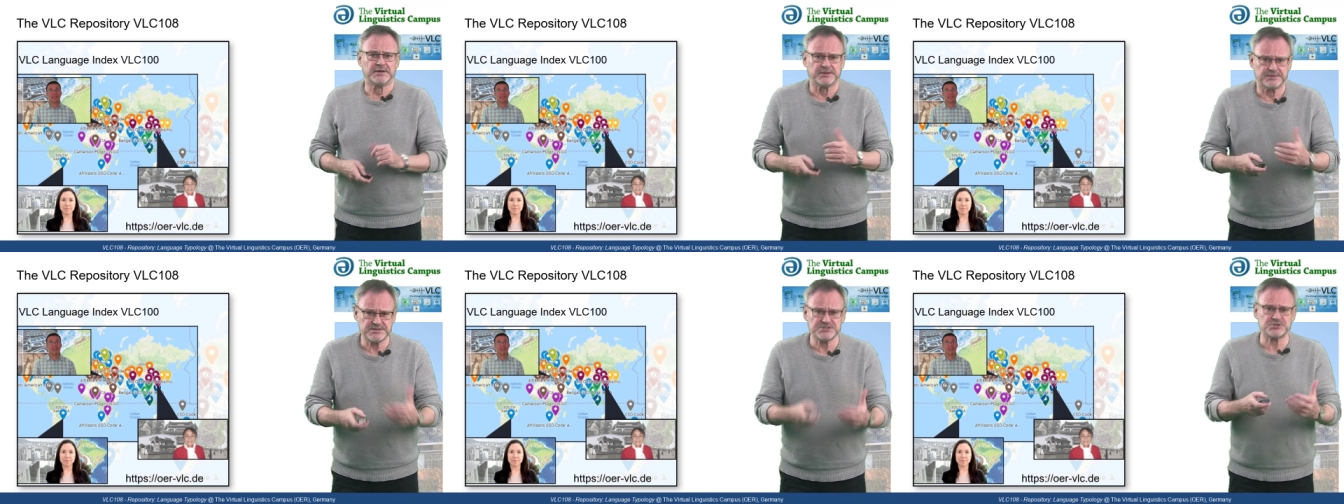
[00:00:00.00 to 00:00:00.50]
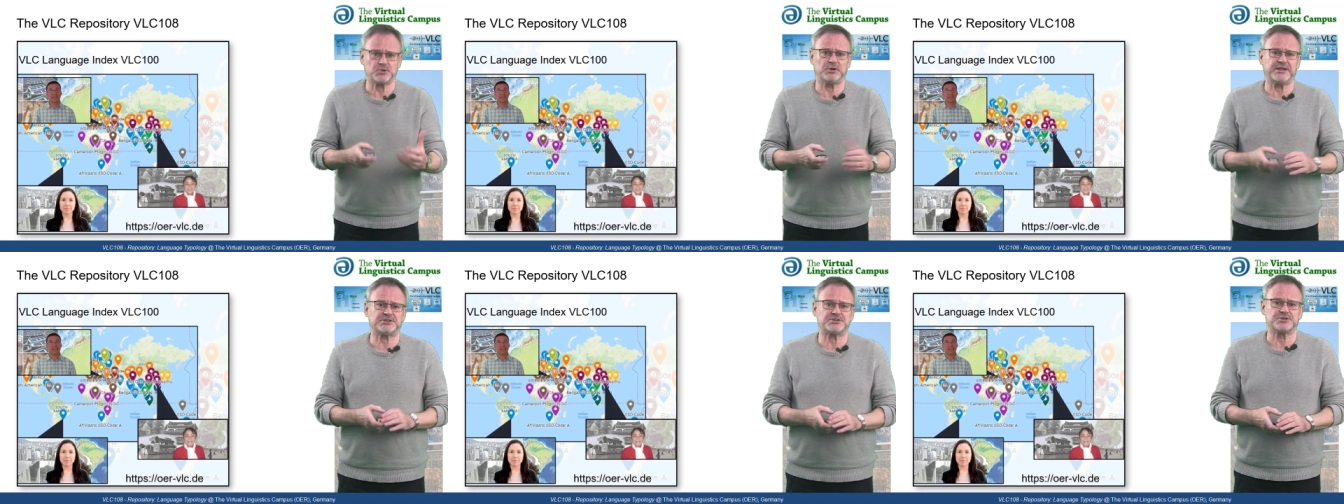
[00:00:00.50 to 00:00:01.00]
This
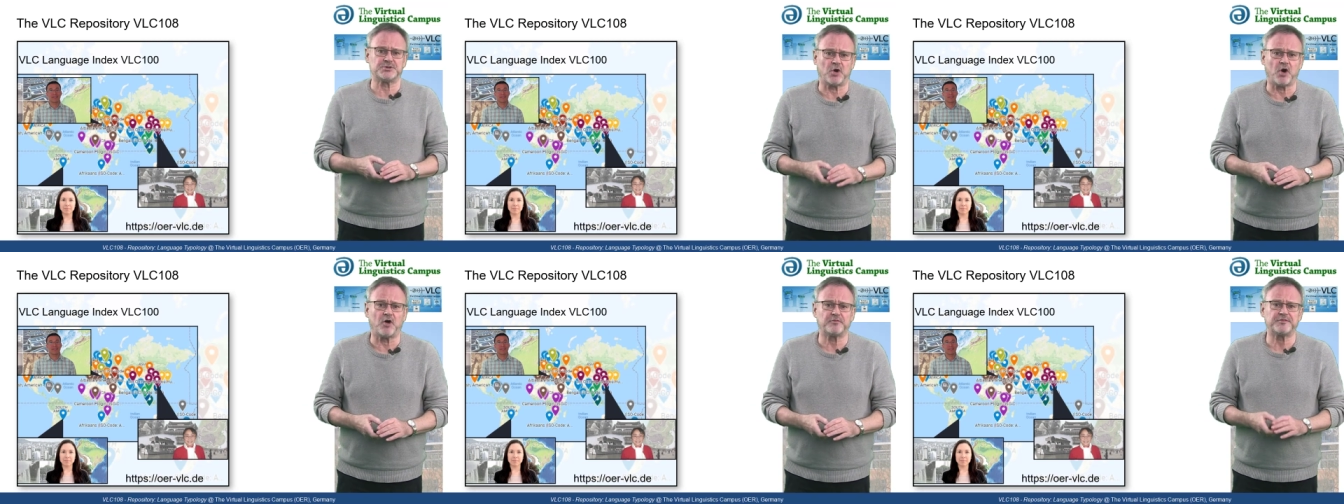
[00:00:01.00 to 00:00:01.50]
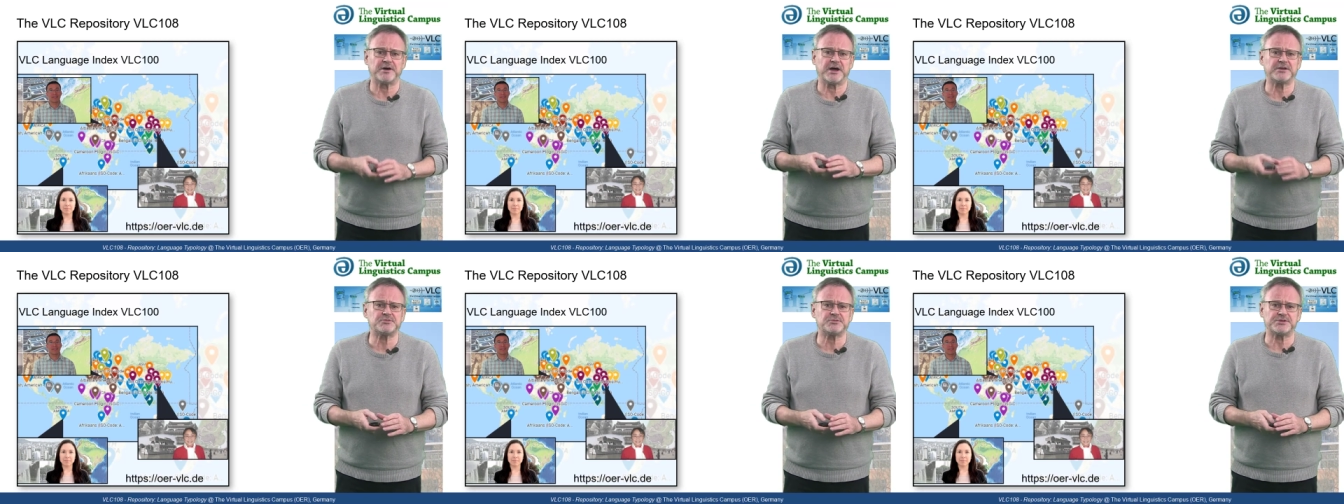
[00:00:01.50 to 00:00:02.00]
collection of
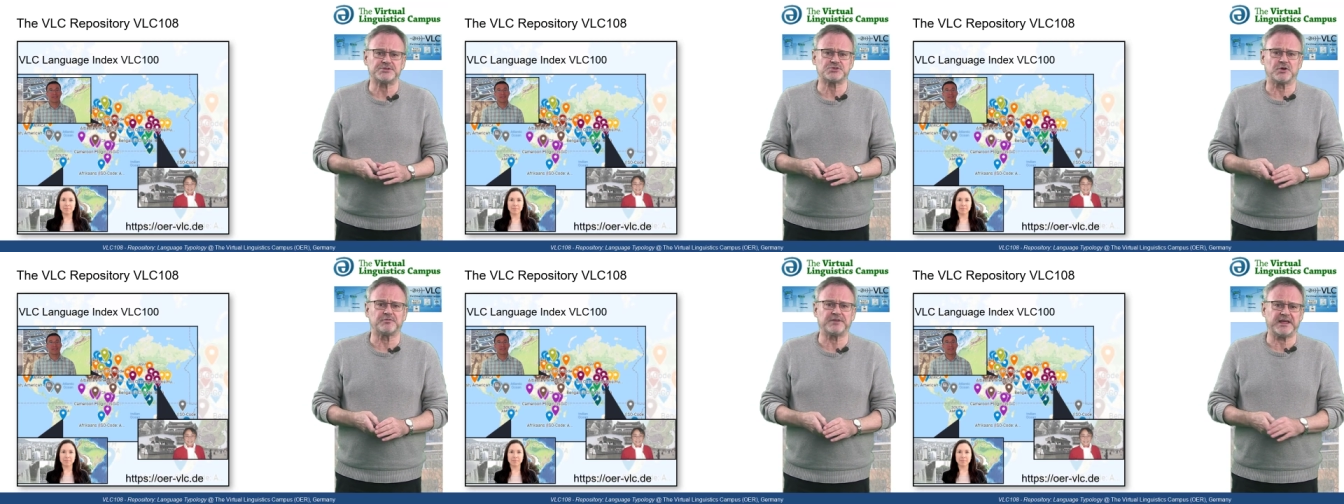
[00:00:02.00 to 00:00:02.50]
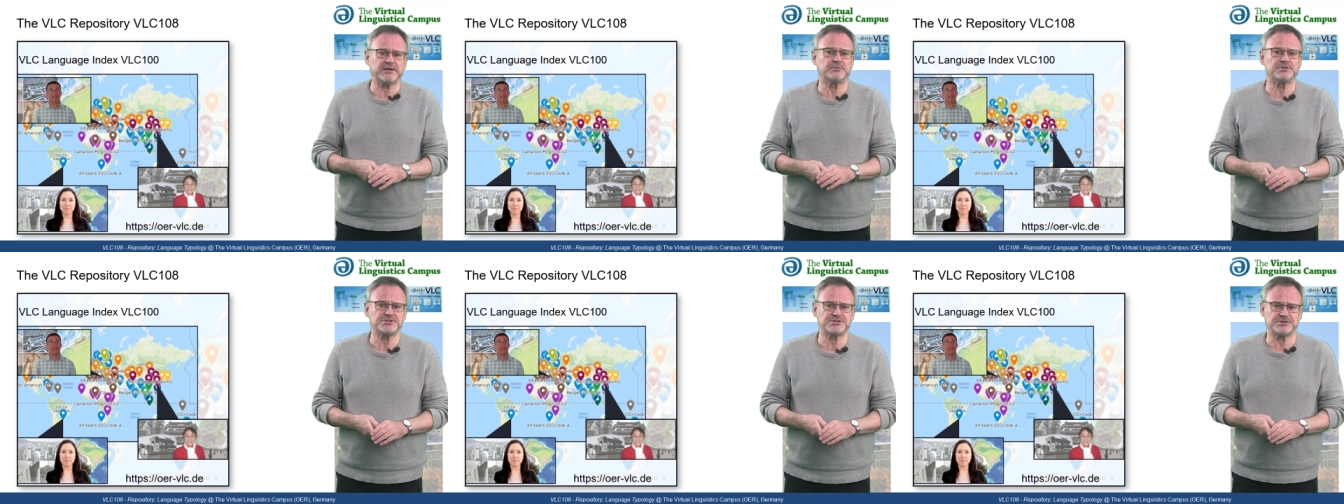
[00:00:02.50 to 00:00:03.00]
hundreds of
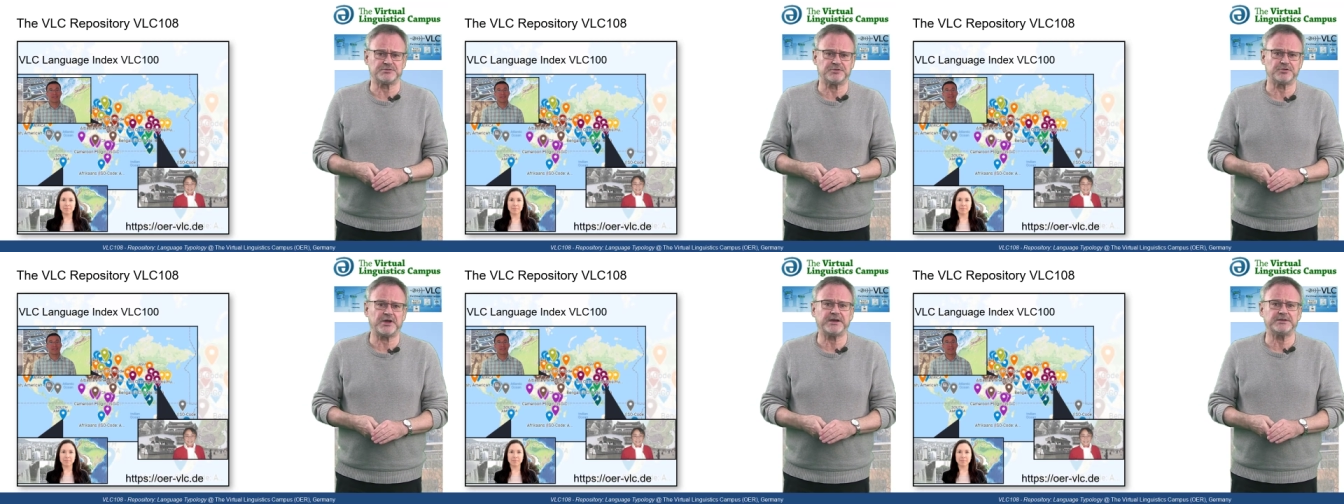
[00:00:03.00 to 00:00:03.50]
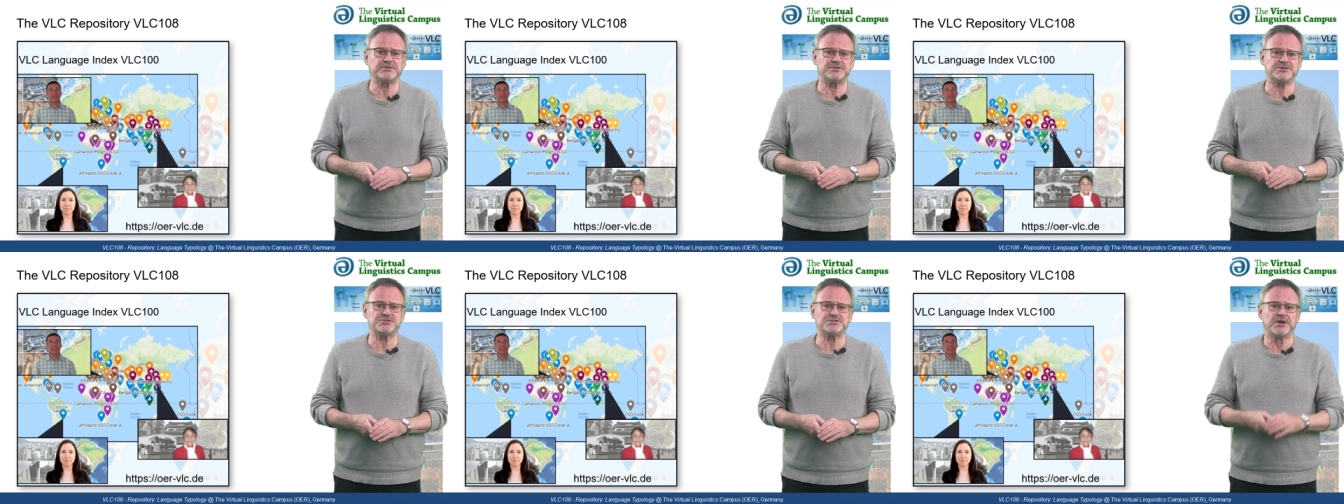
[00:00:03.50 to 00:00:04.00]
languages and
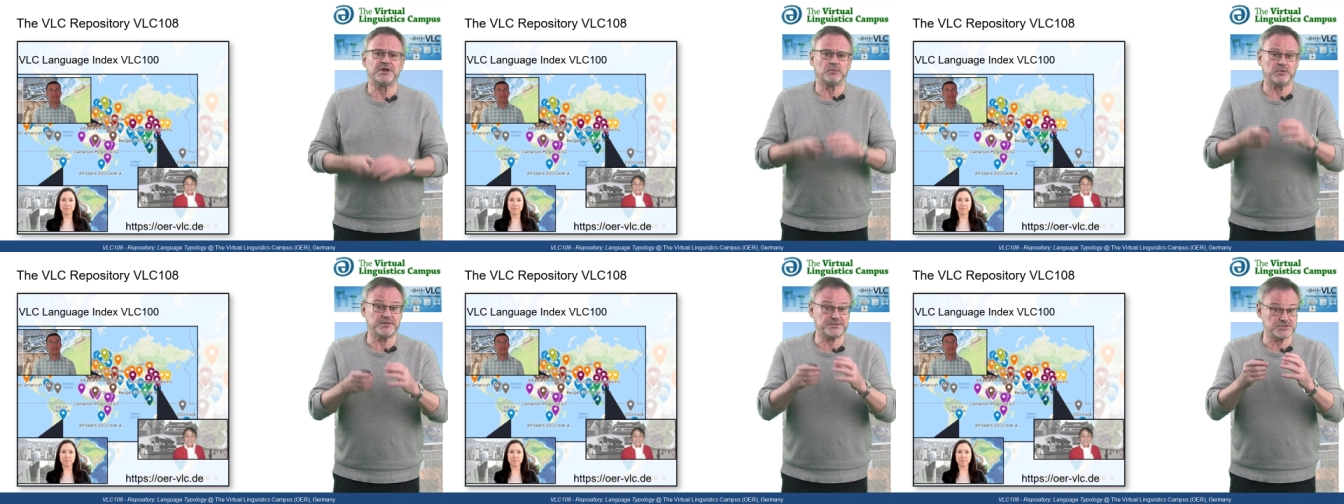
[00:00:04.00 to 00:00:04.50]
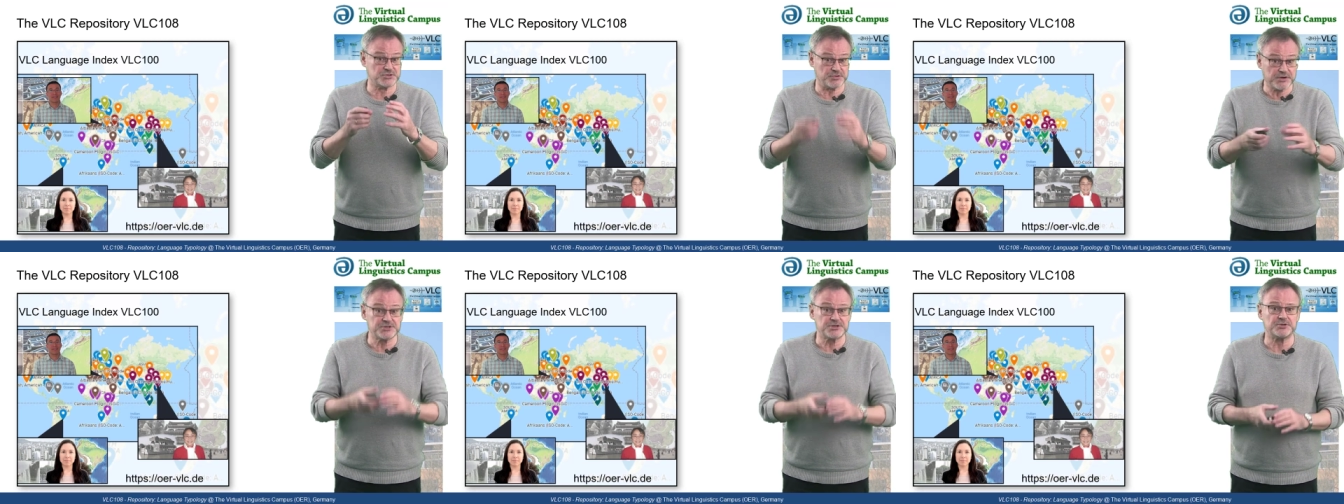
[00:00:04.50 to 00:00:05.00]
varieties with
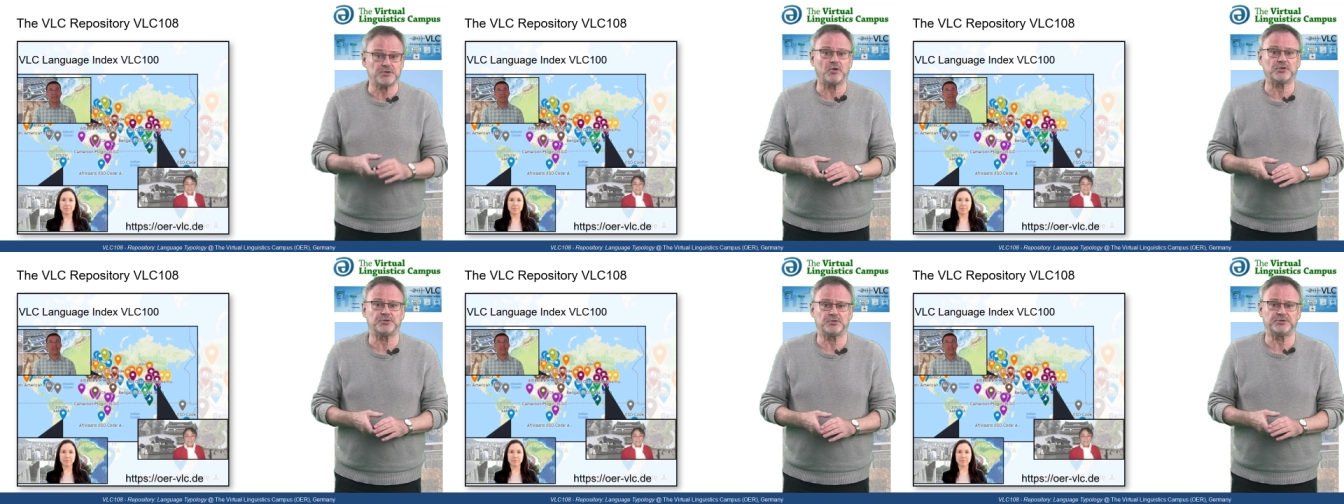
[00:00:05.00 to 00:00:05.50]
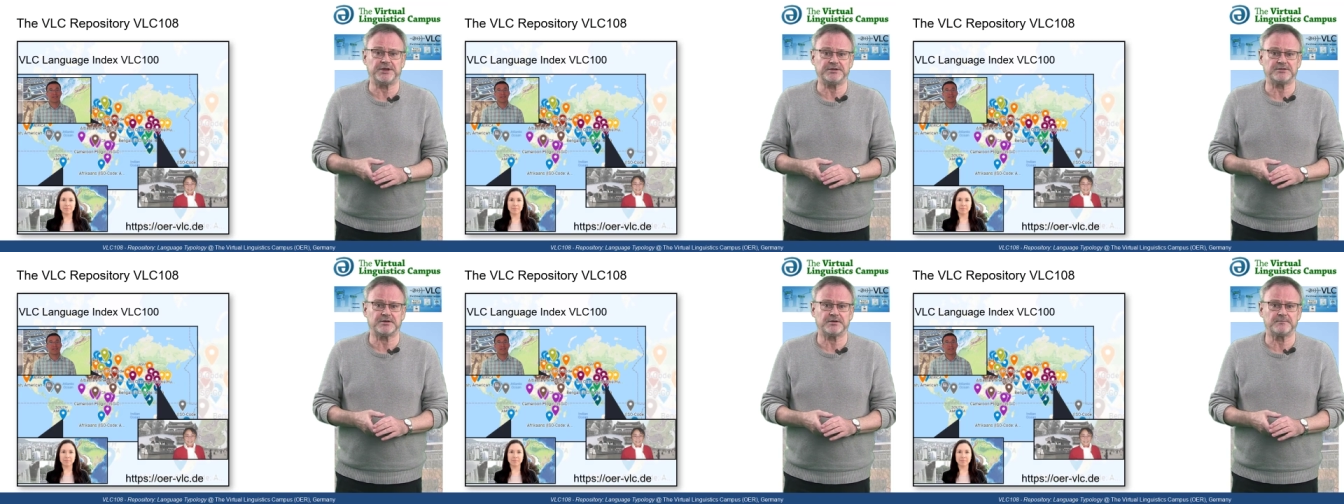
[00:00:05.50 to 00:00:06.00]
structured audio
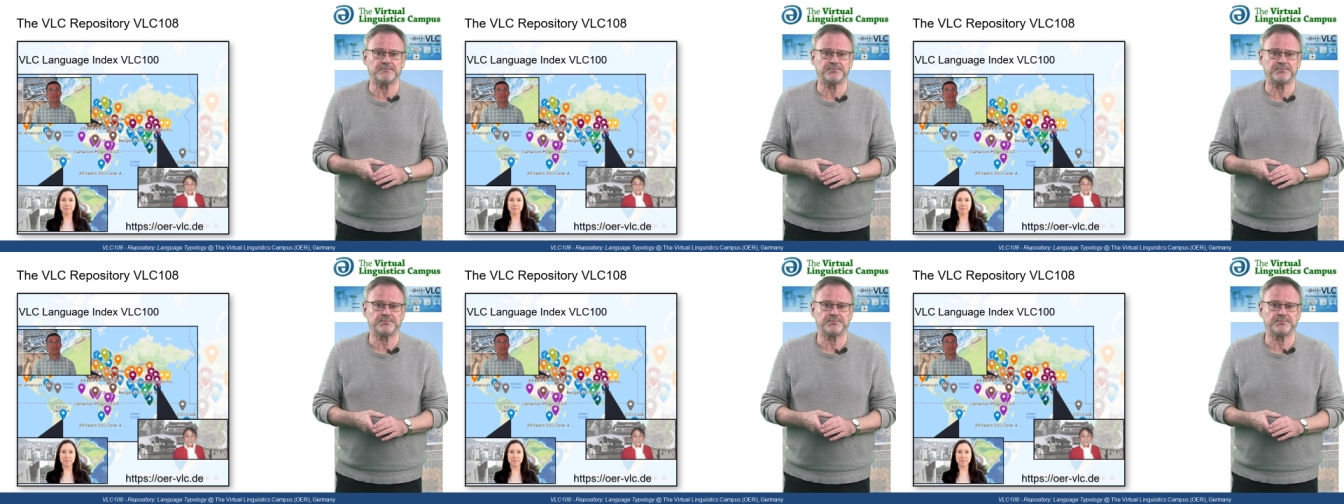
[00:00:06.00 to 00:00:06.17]
data